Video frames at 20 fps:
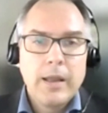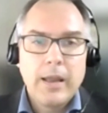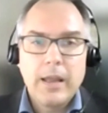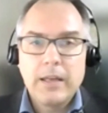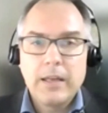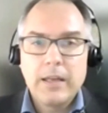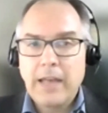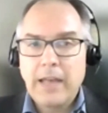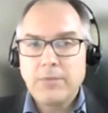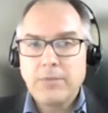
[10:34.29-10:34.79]

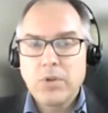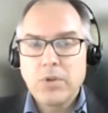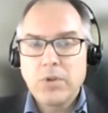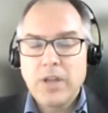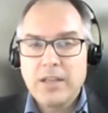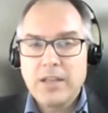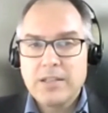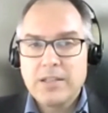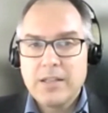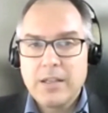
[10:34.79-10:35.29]
And
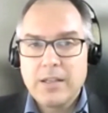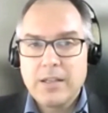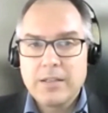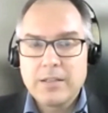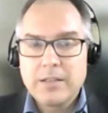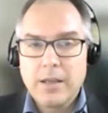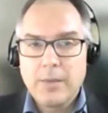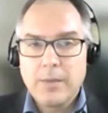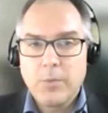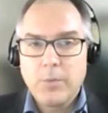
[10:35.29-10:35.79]
advocacy,
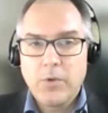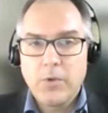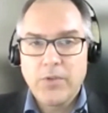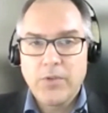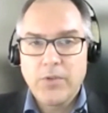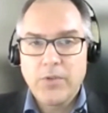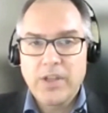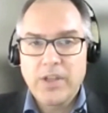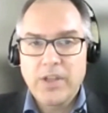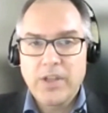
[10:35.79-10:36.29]
as
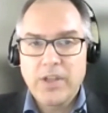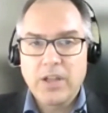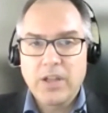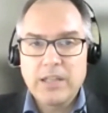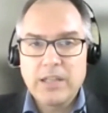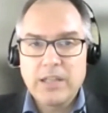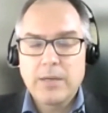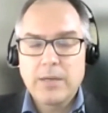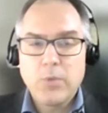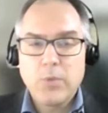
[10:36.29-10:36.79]
Professor
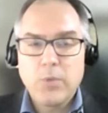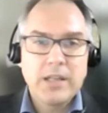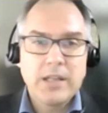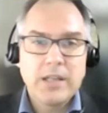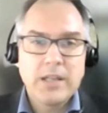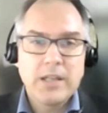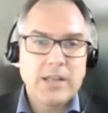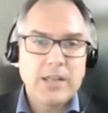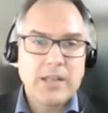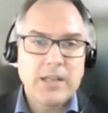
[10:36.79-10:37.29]
Griesold points
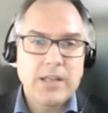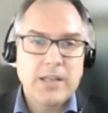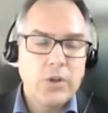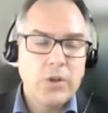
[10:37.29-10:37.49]
out,